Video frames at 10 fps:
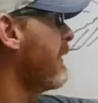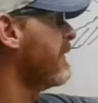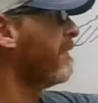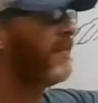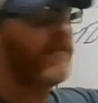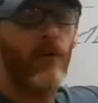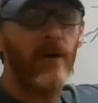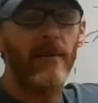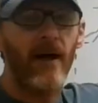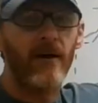than
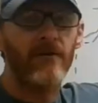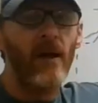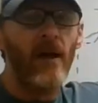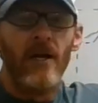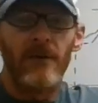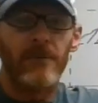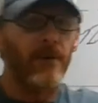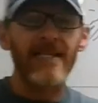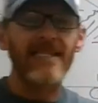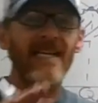$40, the
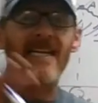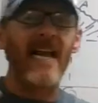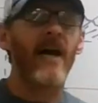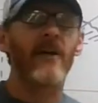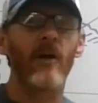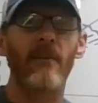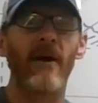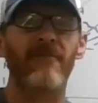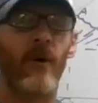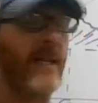price cannot go
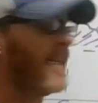above 40. This